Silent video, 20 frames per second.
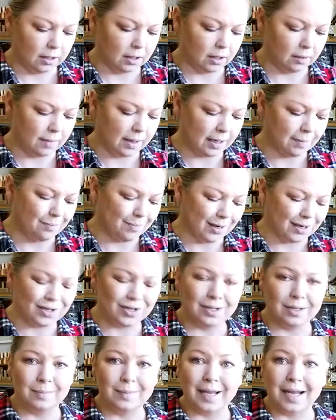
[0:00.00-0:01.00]
You can make a bunch
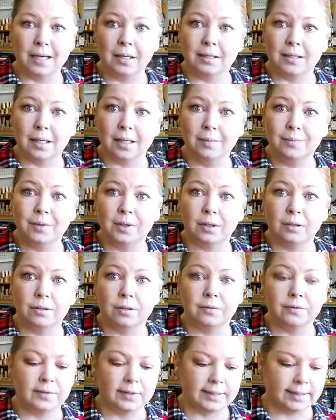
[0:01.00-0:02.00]
of them ahead of time. You can do
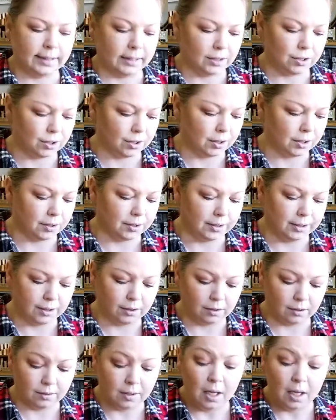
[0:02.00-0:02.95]
it for stationery.